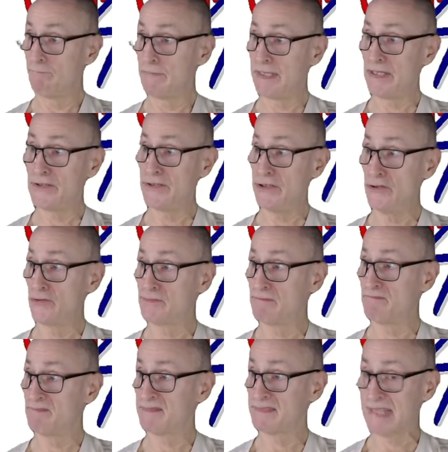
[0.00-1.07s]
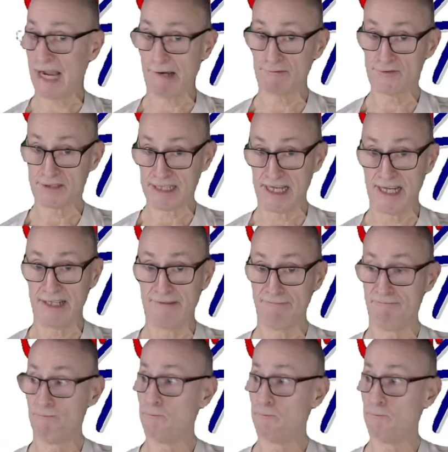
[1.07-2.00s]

issues downstairs.